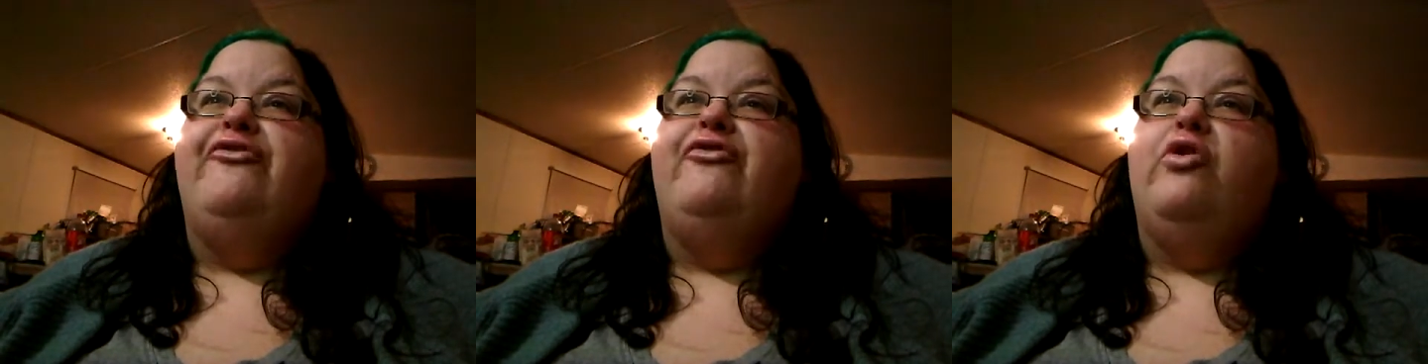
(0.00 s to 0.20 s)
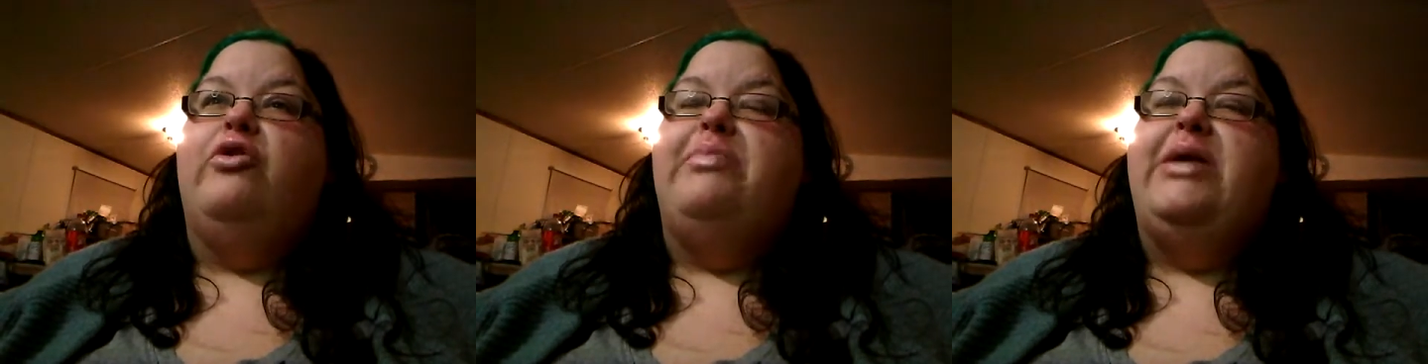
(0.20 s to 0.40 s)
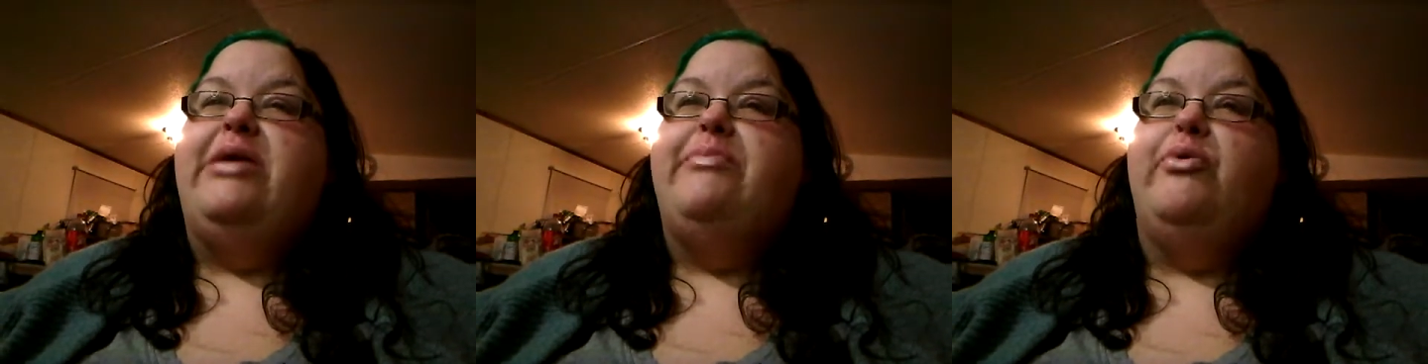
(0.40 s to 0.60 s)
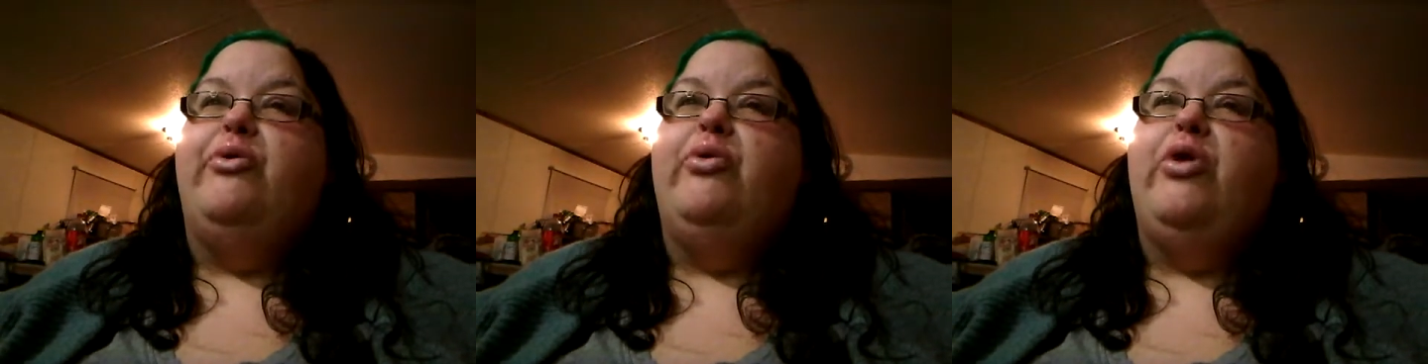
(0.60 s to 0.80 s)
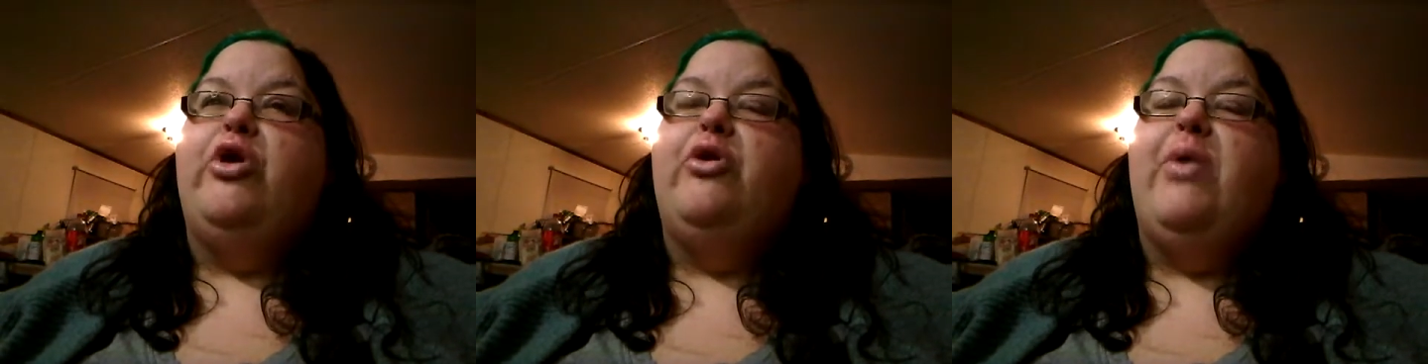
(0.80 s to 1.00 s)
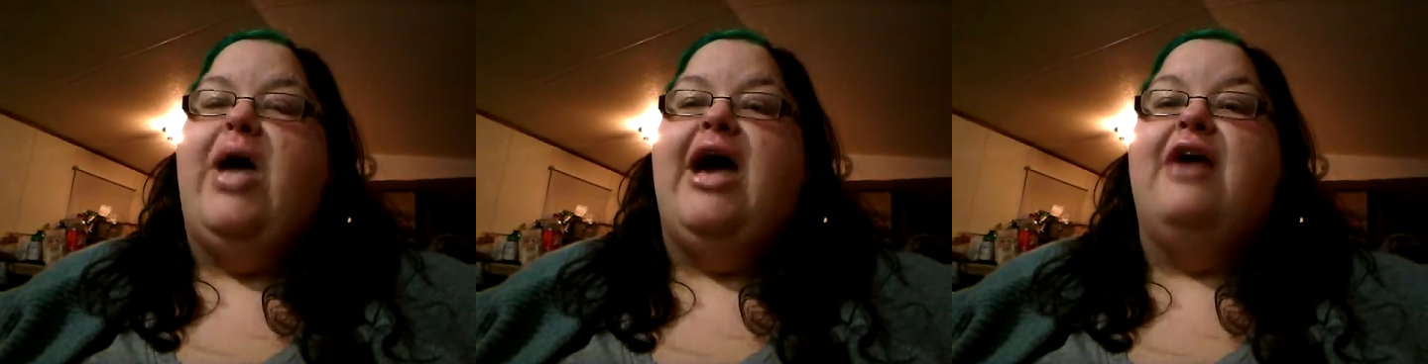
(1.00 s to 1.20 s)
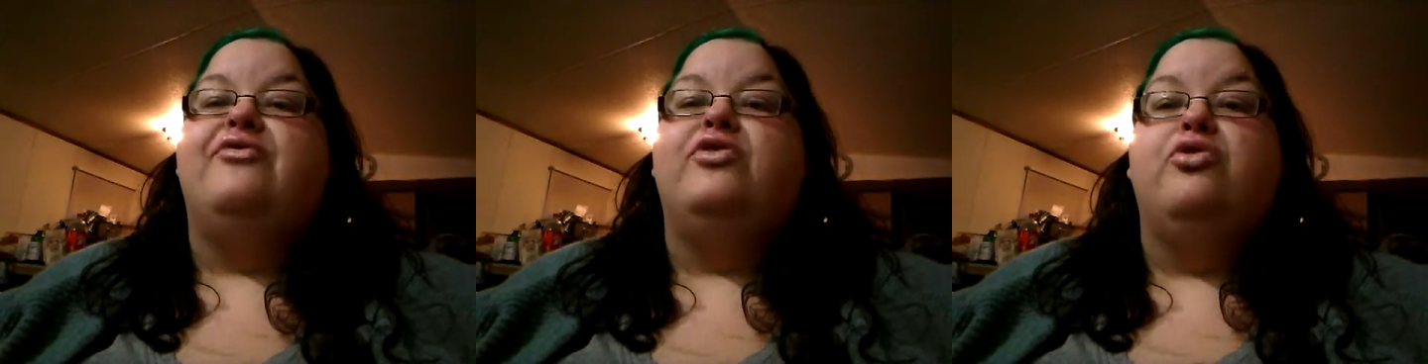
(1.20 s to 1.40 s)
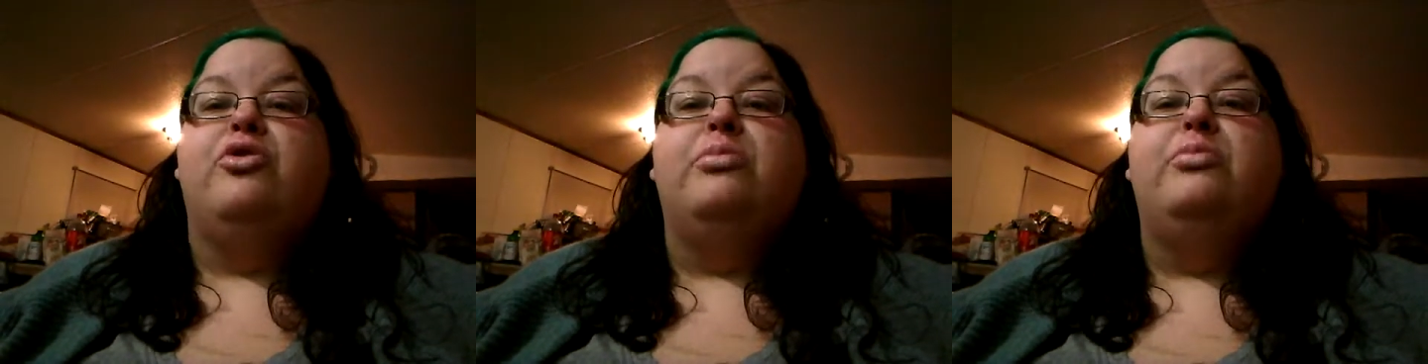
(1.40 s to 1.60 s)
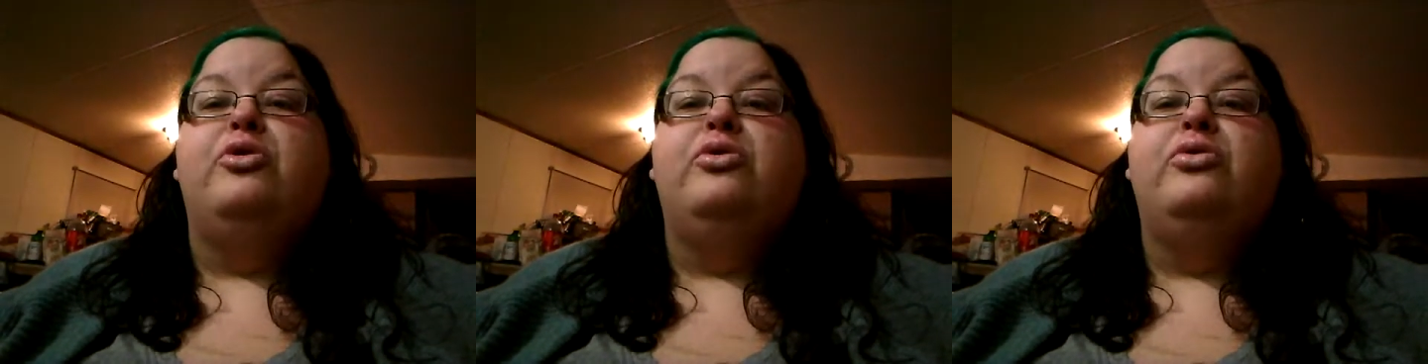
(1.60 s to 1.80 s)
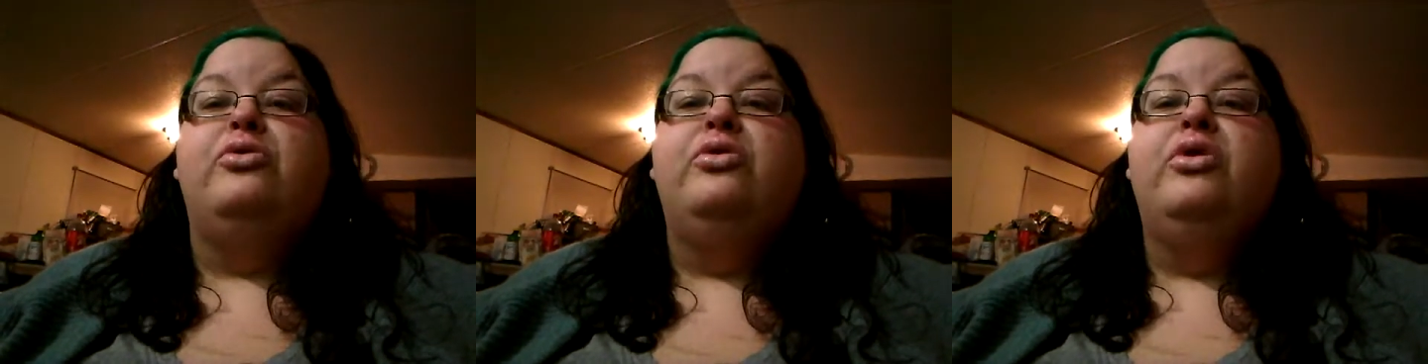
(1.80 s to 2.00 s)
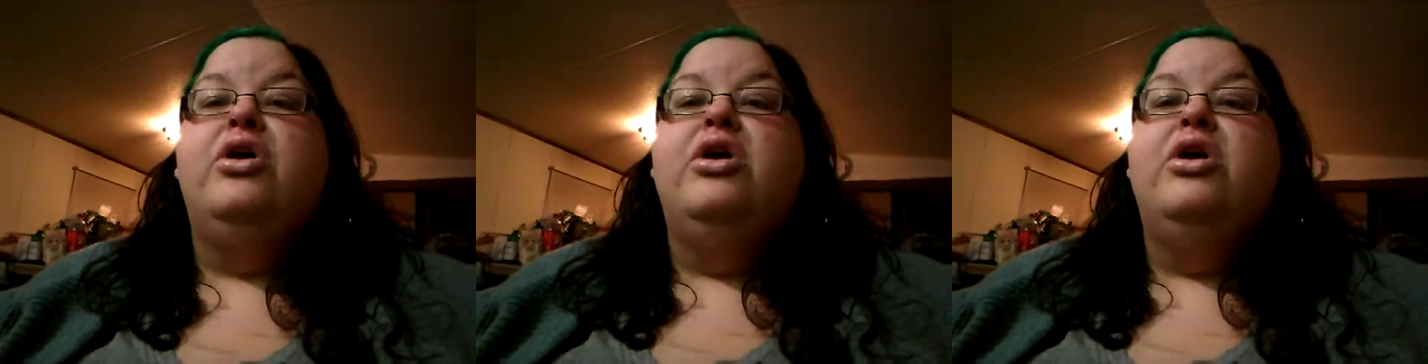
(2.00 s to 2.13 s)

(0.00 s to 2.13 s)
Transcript: for people who have normal